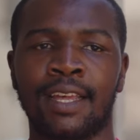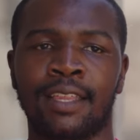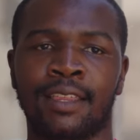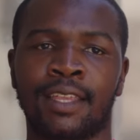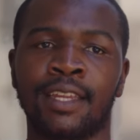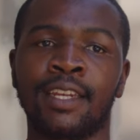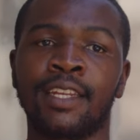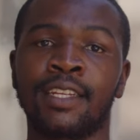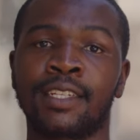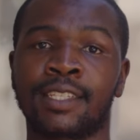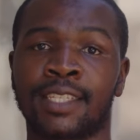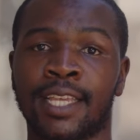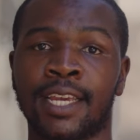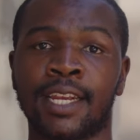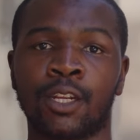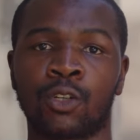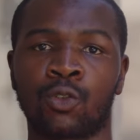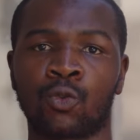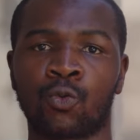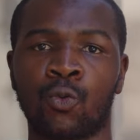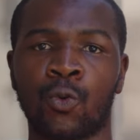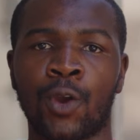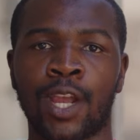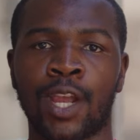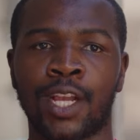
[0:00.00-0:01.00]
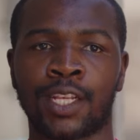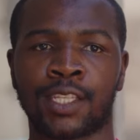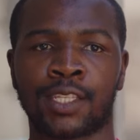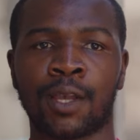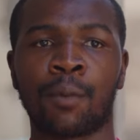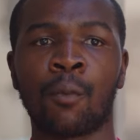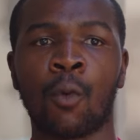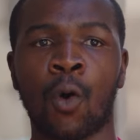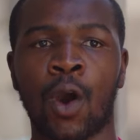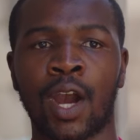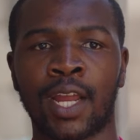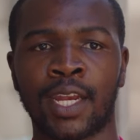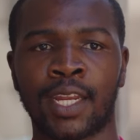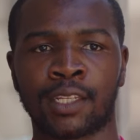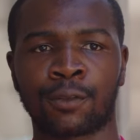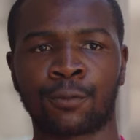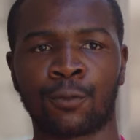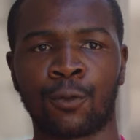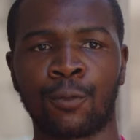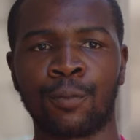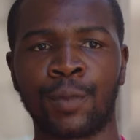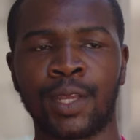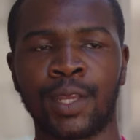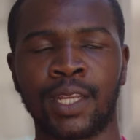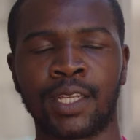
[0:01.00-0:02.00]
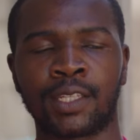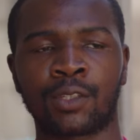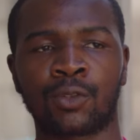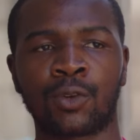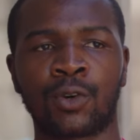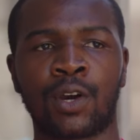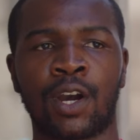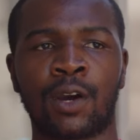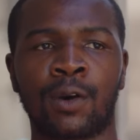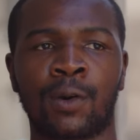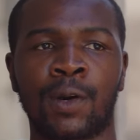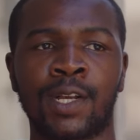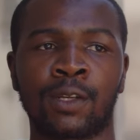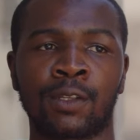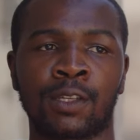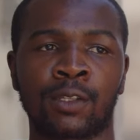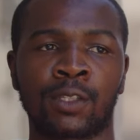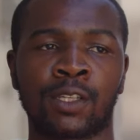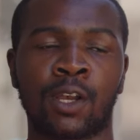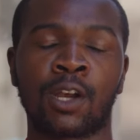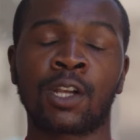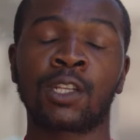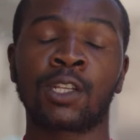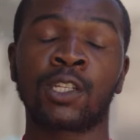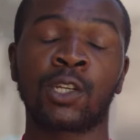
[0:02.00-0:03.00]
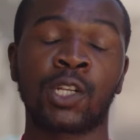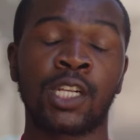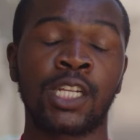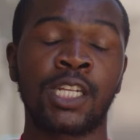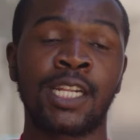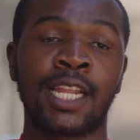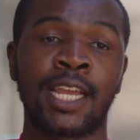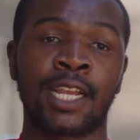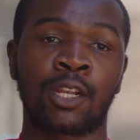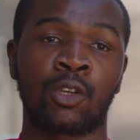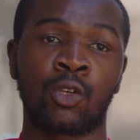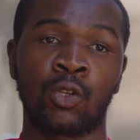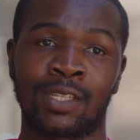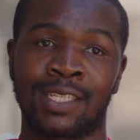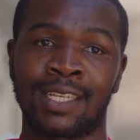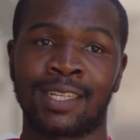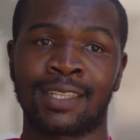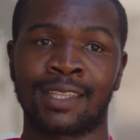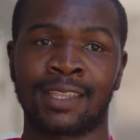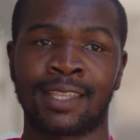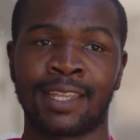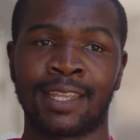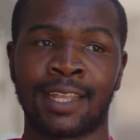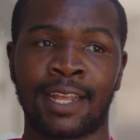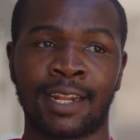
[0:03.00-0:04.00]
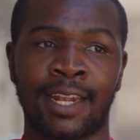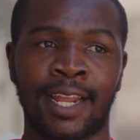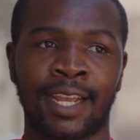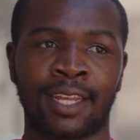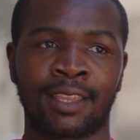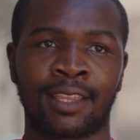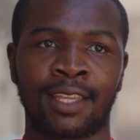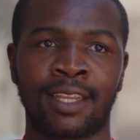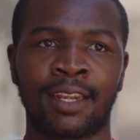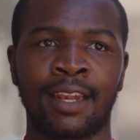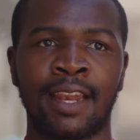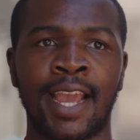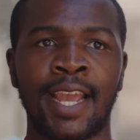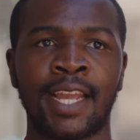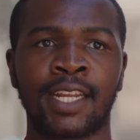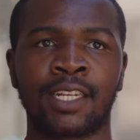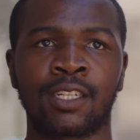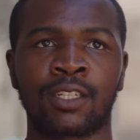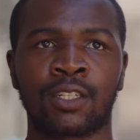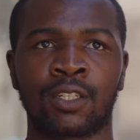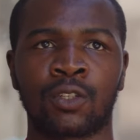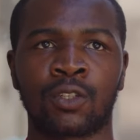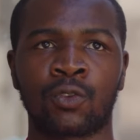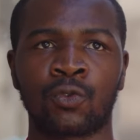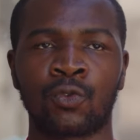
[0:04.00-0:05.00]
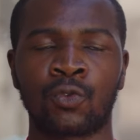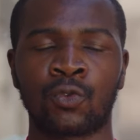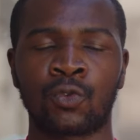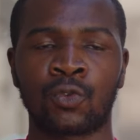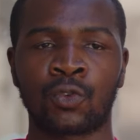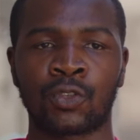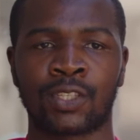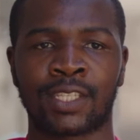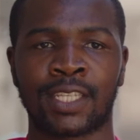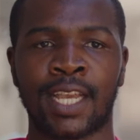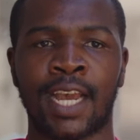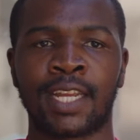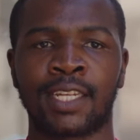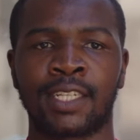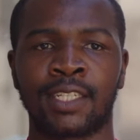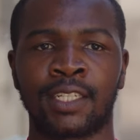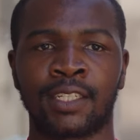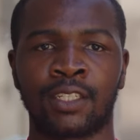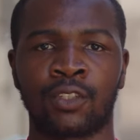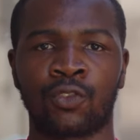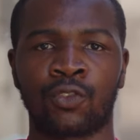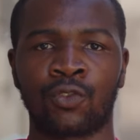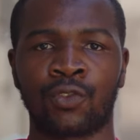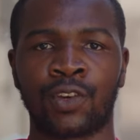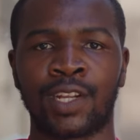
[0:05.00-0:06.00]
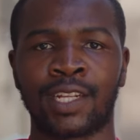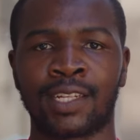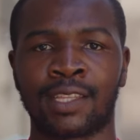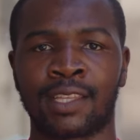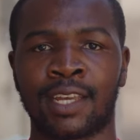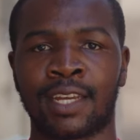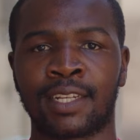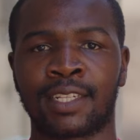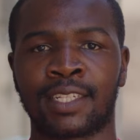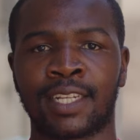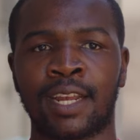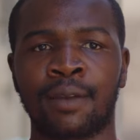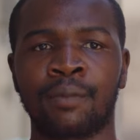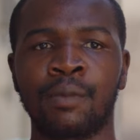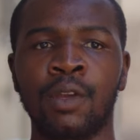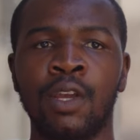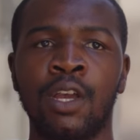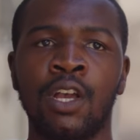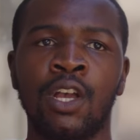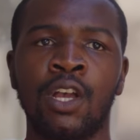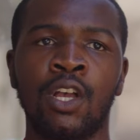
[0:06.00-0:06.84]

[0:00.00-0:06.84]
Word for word: Then it started to work some wonders for me. So I was actually like using the, like the light to study during that time.